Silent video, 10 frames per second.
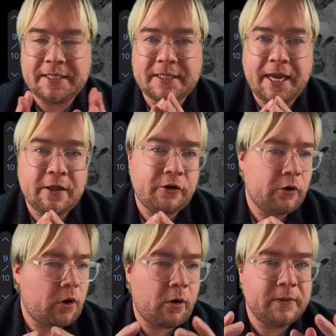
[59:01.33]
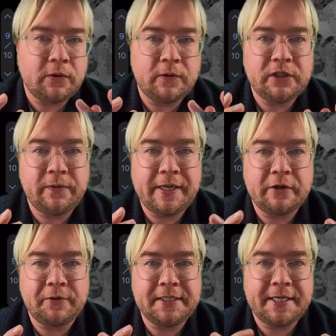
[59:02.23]
mix together, you're always going to
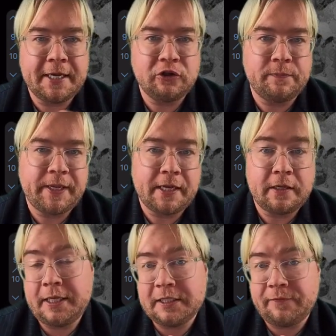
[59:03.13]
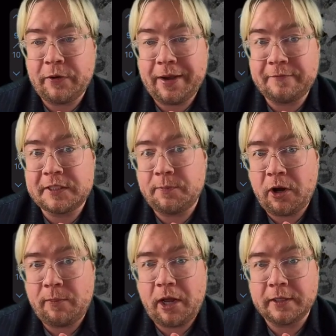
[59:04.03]
increase the entropy, at least if you have
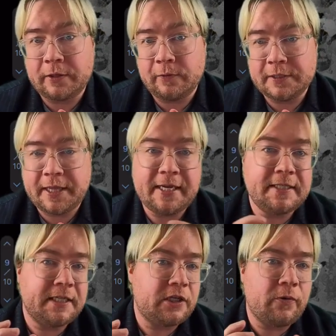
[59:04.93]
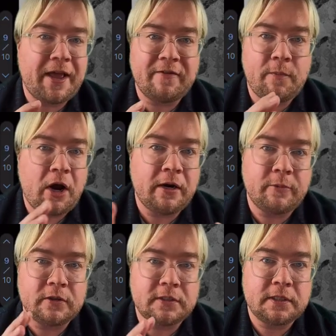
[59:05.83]
small molecules, things that don't have
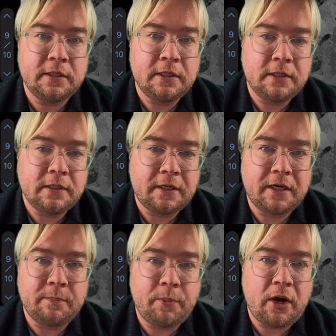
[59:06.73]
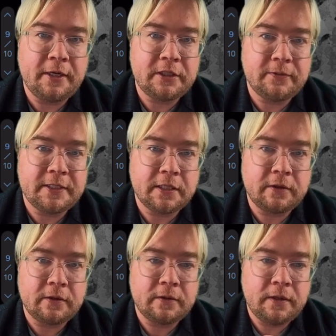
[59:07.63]
monomers bonded to each
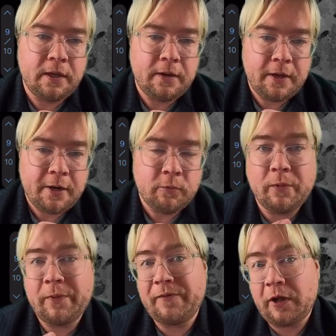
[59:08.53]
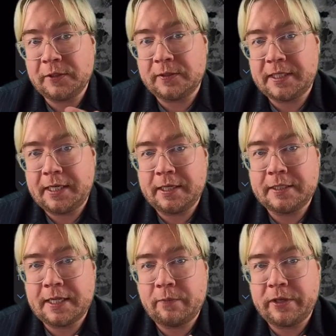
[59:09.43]
other. What we've also
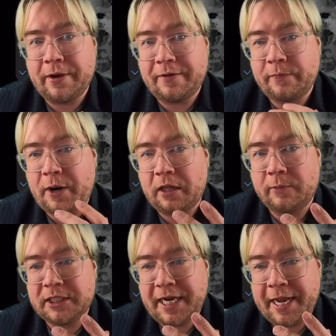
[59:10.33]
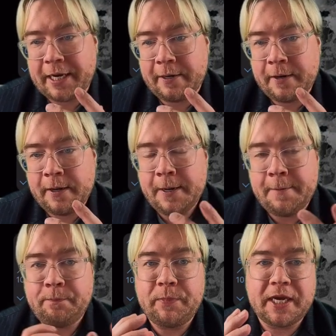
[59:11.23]
seen is that when you have a polymer chain,
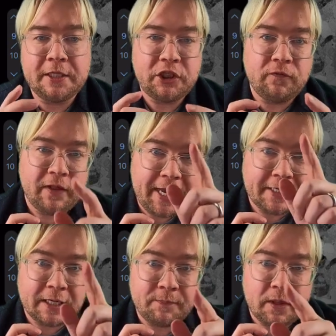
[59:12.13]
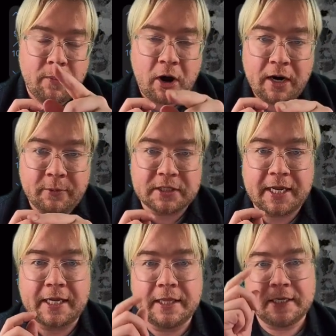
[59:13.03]
because you've linked up the
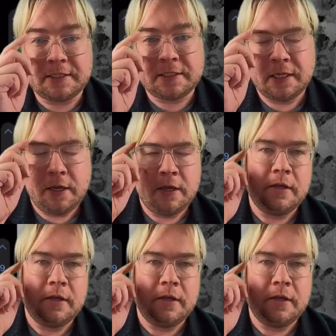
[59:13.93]
monomers like this,